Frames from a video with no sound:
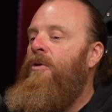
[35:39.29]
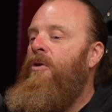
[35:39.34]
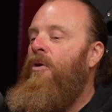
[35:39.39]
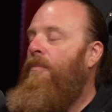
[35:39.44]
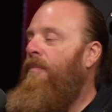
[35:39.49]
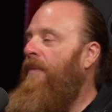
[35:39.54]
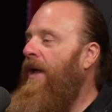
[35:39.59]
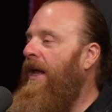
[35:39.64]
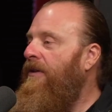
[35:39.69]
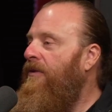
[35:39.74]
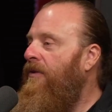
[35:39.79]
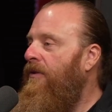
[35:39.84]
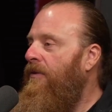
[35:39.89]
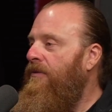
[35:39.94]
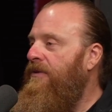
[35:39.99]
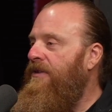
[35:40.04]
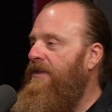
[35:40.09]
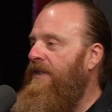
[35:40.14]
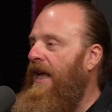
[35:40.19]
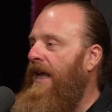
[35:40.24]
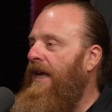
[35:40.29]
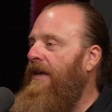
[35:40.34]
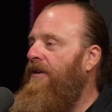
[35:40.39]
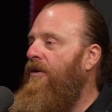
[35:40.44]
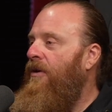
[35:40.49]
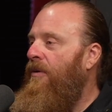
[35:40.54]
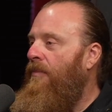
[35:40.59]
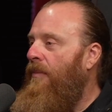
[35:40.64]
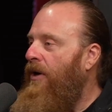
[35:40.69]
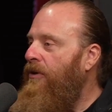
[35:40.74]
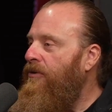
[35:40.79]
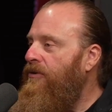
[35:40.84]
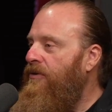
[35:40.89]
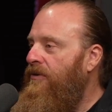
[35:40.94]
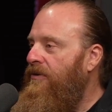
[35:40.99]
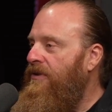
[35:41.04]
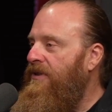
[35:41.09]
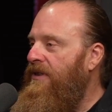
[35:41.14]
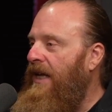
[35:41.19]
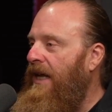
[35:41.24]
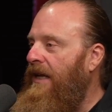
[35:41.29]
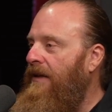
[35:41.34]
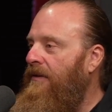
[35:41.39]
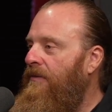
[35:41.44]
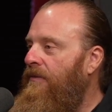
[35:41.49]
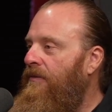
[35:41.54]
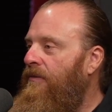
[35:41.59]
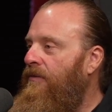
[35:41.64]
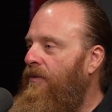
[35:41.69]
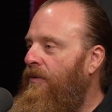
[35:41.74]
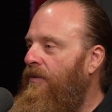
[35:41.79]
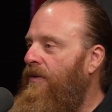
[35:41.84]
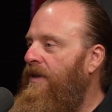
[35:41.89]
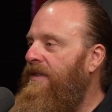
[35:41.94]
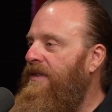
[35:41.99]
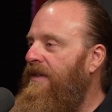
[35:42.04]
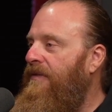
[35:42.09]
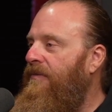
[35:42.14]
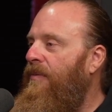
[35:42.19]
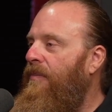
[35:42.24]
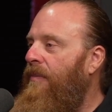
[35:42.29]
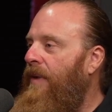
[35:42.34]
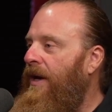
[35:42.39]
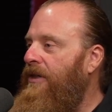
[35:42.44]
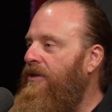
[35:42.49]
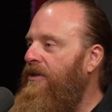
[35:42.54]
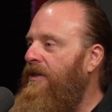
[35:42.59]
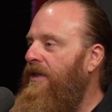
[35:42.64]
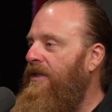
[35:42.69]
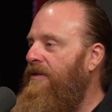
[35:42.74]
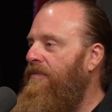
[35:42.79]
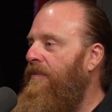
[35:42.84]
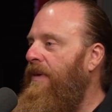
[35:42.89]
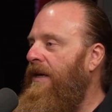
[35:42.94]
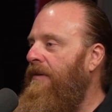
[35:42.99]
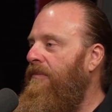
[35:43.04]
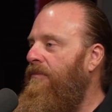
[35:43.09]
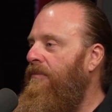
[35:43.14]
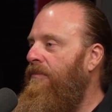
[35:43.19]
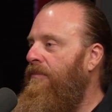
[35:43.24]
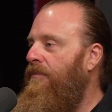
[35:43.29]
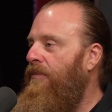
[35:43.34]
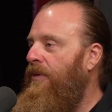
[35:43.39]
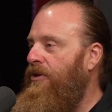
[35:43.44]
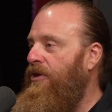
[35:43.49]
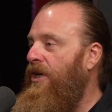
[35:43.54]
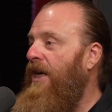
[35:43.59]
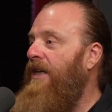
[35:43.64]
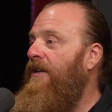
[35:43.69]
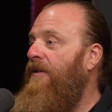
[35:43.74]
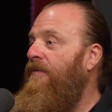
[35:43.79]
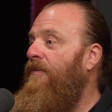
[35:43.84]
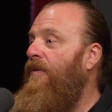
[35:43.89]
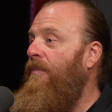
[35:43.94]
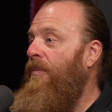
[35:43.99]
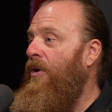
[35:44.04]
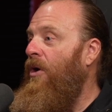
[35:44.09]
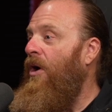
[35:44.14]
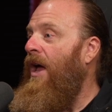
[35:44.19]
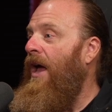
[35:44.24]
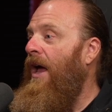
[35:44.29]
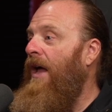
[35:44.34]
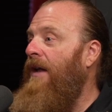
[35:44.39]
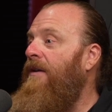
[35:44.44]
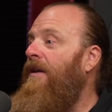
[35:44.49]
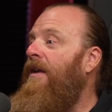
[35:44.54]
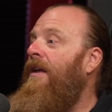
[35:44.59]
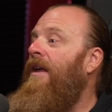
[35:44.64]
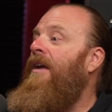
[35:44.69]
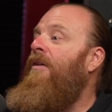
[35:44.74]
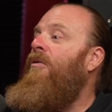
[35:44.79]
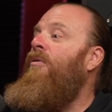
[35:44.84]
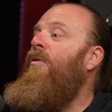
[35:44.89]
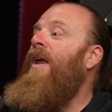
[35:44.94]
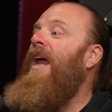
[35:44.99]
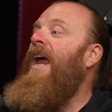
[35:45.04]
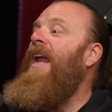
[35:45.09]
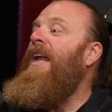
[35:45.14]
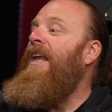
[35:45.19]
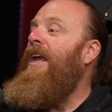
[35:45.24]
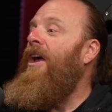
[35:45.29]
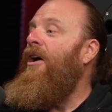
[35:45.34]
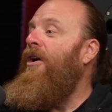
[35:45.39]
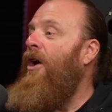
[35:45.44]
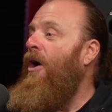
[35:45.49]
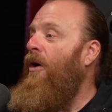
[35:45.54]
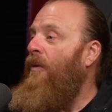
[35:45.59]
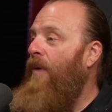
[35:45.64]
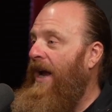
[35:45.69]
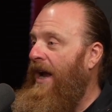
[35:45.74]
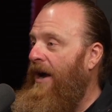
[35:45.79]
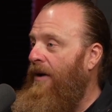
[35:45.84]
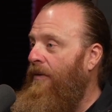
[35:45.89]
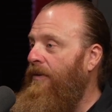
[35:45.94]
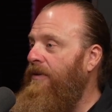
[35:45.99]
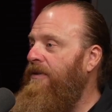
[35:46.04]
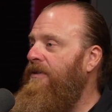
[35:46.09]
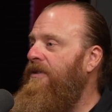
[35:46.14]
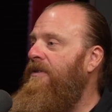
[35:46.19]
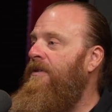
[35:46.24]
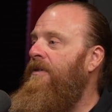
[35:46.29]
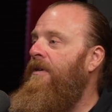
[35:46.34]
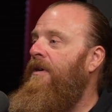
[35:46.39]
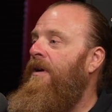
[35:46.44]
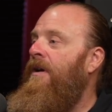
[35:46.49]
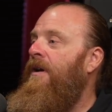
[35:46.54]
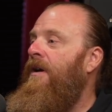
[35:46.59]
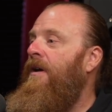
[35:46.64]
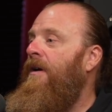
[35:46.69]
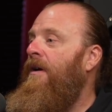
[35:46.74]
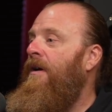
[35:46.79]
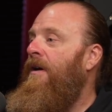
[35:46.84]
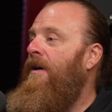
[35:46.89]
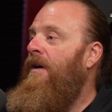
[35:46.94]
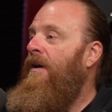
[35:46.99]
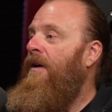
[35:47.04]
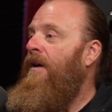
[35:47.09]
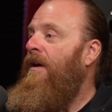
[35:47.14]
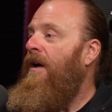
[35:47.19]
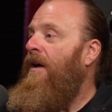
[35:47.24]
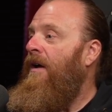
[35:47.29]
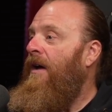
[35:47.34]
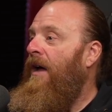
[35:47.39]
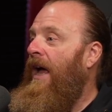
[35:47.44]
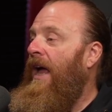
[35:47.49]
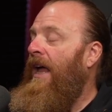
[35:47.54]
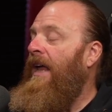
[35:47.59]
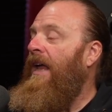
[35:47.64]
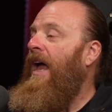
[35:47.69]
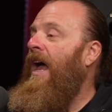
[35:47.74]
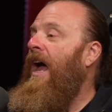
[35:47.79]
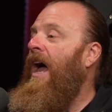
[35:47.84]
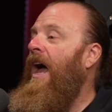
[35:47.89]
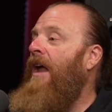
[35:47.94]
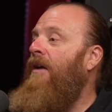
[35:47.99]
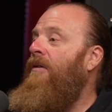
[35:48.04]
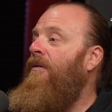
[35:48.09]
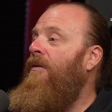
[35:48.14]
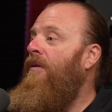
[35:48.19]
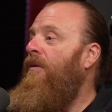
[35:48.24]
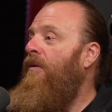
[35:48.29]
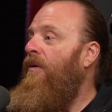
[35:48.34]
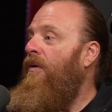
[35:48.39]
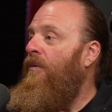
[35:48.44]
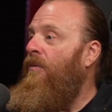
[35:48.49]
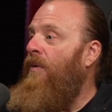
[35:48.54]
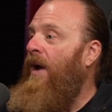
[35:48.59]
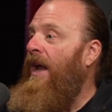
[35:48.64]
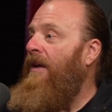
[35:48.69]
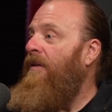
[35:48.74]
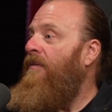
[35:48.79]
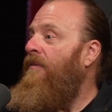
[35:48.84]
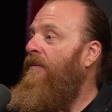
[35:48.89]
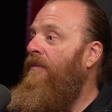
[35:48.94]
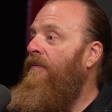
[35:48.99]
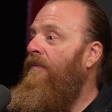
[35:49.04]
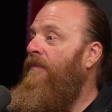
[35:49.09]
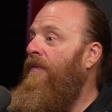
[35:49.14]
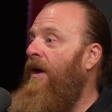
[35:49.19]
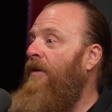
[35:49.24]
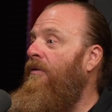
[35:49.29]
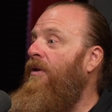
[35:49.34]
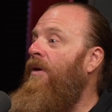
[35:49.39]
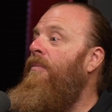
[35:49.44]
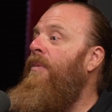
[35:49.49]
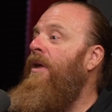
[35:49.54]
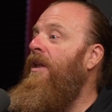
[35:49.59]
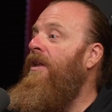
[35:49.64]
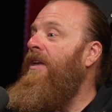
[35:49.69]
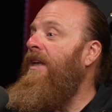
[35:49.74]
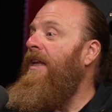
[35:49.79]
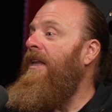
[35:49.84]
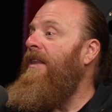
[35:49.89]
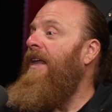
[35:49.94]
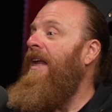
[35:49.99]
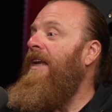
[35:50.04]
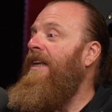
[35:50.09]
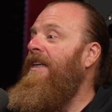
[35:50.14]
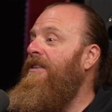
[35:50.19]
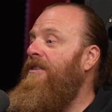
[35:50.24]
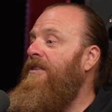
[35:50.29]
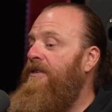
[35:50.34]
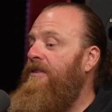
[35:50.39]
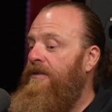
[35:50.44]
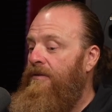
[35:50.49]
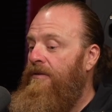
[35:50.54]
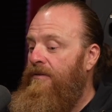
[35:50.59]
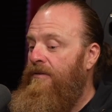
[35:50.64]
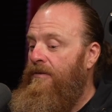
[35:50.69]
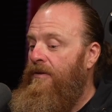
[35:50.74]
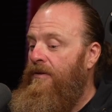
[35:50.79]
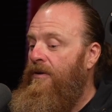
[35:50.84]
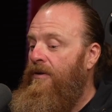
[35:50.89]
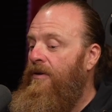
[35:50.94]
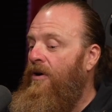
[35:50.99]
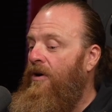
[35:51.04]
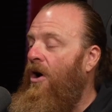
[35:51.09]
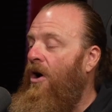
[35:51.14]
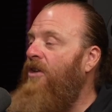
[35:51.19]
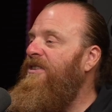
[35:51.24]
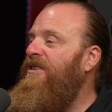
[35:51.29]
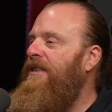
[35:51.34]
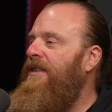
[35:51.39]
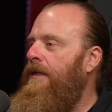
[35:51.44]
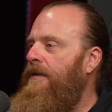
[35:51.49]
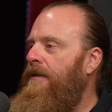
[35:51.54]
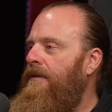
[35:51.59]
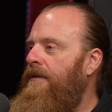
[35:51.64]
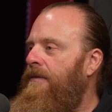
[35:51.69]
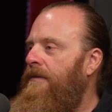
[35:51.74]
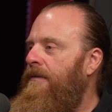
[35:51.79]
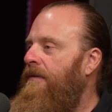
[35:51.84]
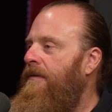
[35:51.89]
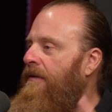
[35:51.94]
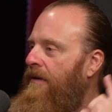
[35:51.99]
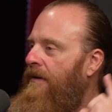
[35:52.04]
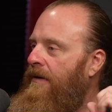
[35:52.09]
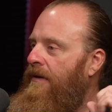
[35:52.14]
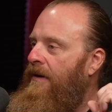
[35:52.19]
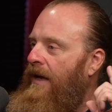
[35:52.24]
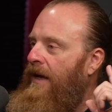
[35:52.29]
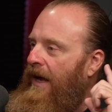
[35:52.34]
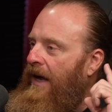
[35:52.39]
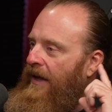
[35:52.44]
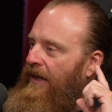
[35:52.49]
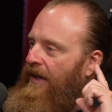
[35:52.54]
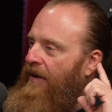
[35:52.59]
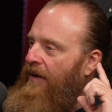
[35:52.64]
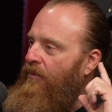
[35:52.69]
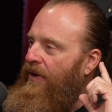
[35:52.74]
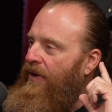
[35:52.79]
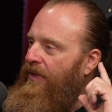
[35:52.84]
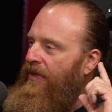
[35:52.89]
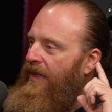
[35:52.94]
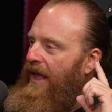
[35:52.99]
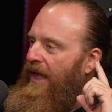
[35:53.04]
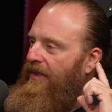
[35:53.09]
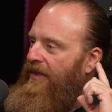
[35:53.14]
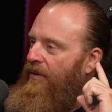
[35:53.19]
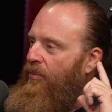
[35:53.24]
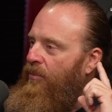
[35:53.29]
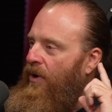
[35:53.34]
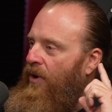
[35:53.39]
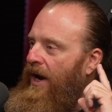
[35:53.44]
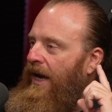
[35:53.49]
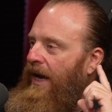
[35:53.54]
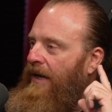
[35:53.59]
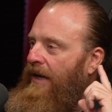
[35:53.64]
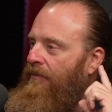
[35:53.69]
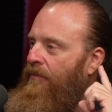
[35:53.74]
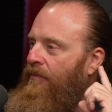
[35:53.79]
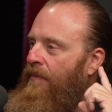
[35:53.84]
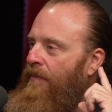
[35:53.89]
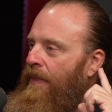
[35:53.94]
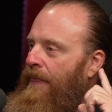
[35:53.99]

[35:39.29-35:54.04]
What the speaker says: your mental state, your emotional state, through this information that's being projected from your heart, creating a coherence, a heart rate variability that is constant. And then with that, the brain